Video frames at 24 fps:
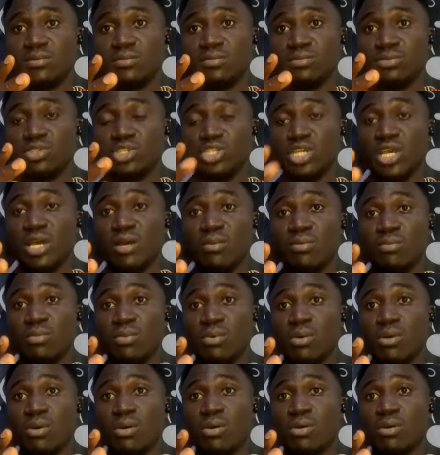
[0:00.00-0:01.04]
JAM
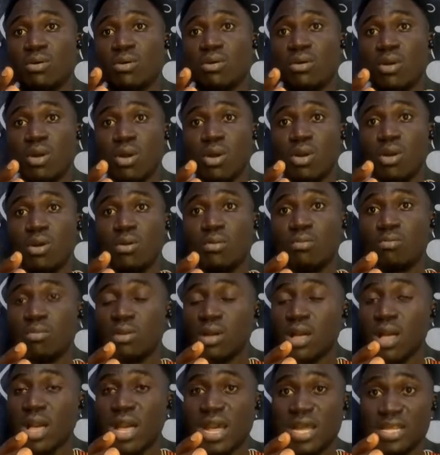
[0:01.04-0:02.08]

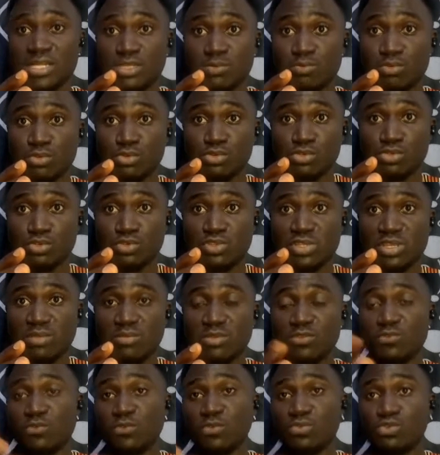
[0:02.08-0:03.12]
and
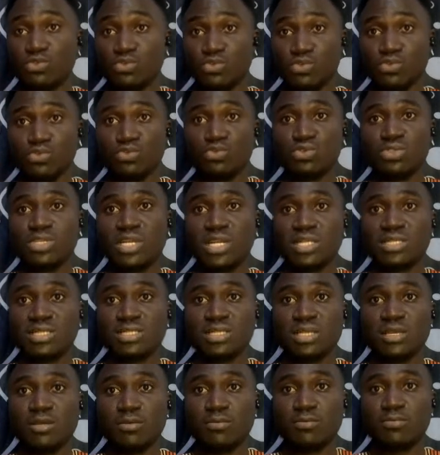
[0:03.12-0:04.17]
post-UTMEs for schools that
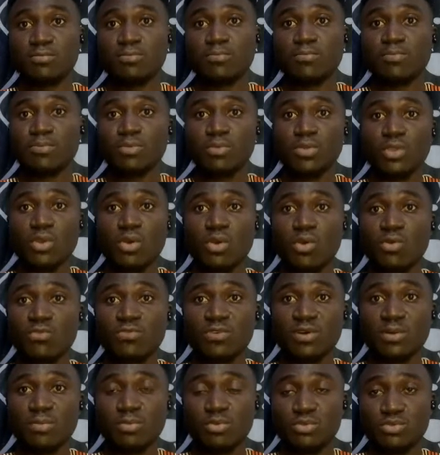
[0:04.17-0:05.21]

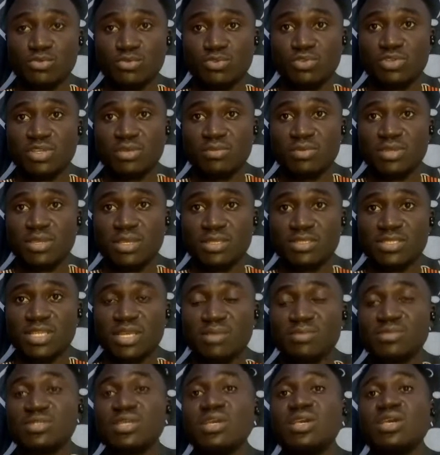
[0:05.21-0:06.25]
offer post-UTME
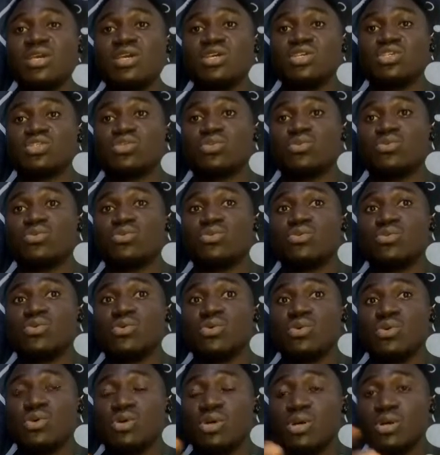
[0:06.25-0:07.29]
exams. So
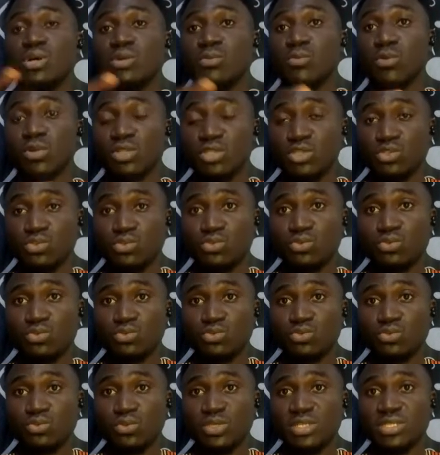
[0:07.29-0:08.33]
what the school
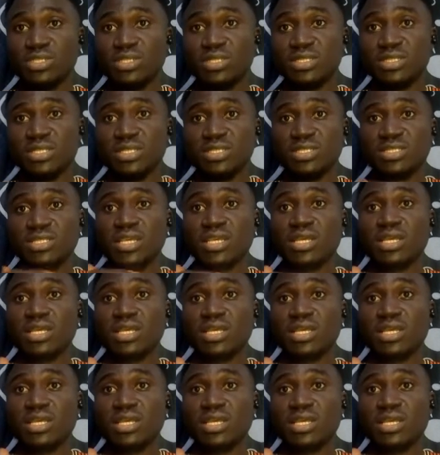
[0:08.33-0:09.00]
do is they take